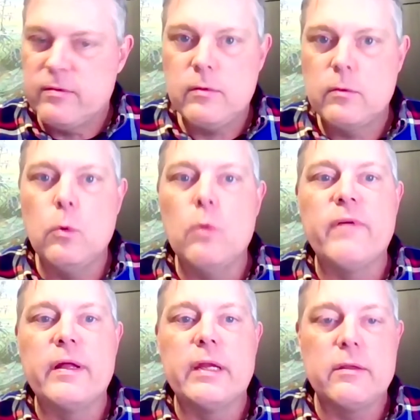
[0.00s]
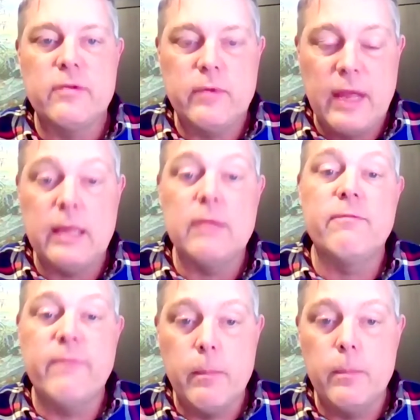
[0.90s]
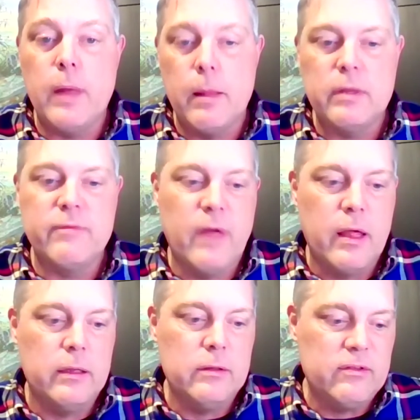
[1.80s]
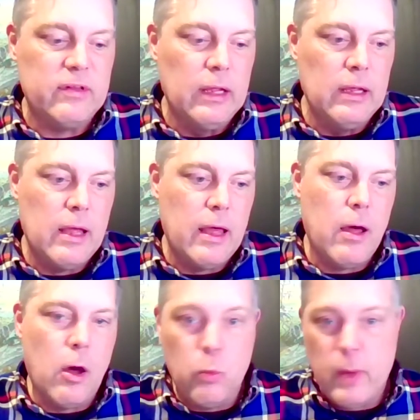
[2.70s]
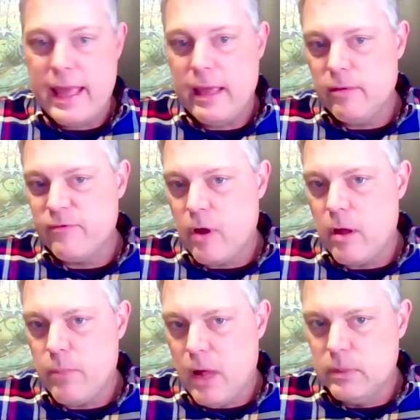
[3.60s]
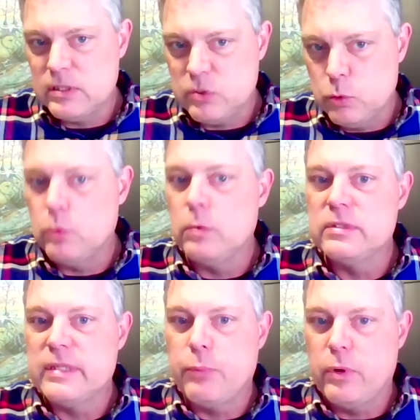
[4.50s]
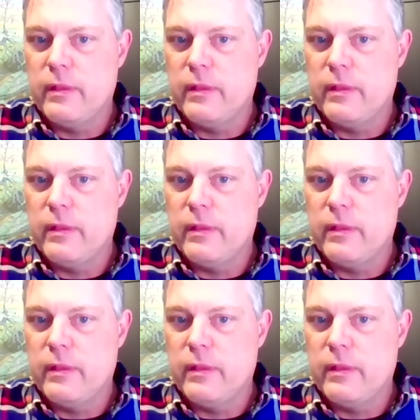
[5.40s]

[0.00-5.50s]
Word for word: school funding. So taking public funds uh, away from public schools and putting